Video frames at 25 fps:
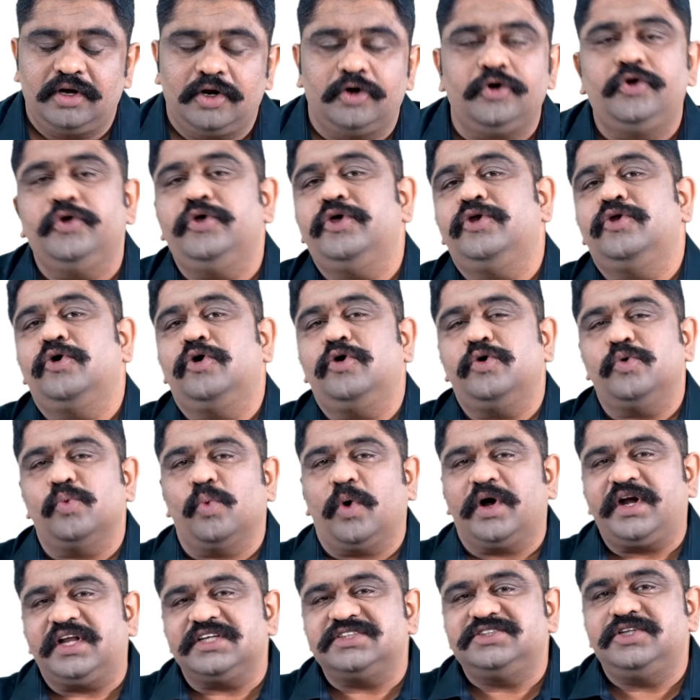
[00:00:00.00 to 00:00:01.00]
Do you know
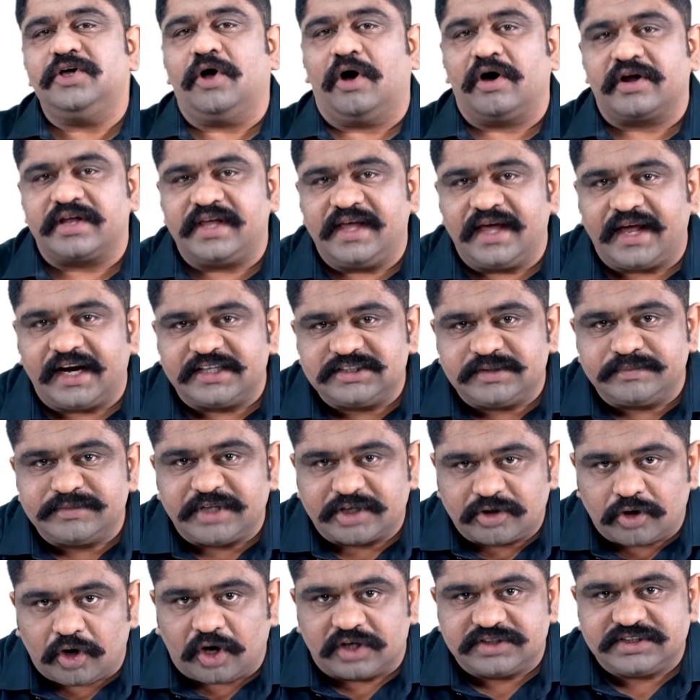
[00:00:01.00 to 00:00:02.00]
what is the organism
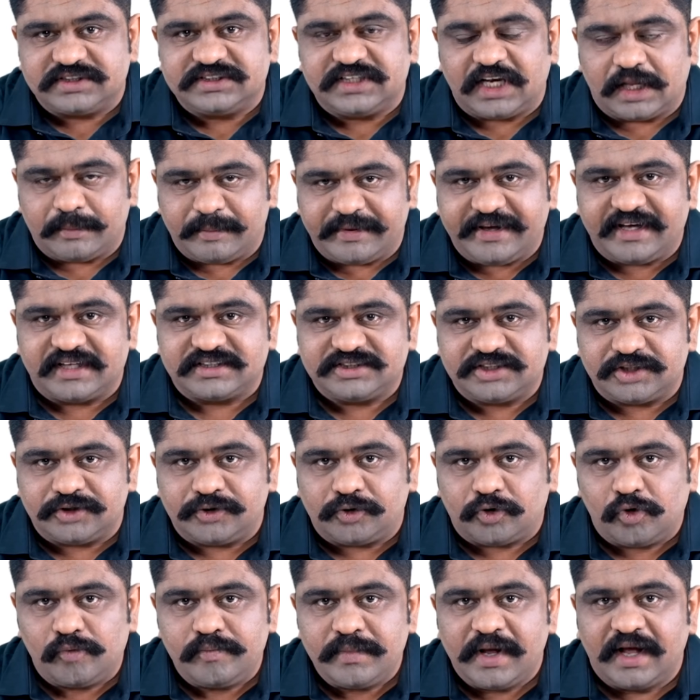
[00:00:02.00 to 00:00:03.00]
that causes Lemierre
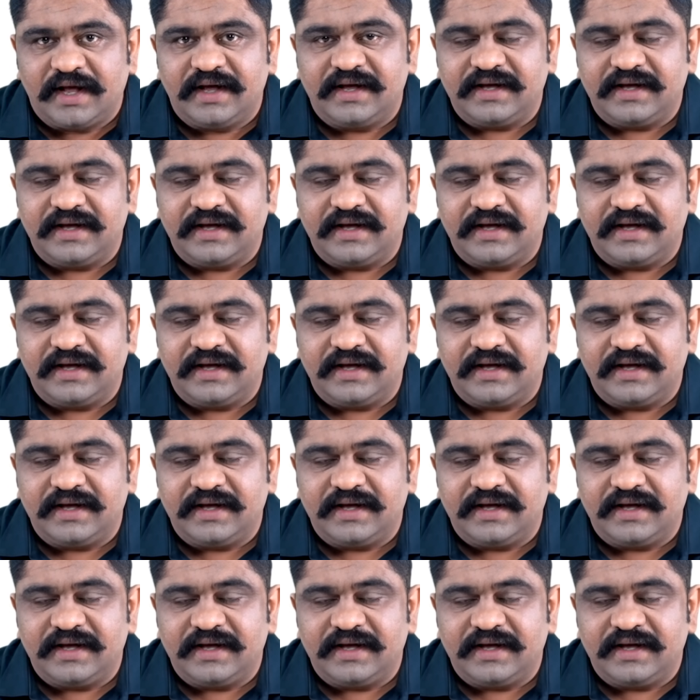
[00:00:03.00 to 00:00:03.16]
syndrome?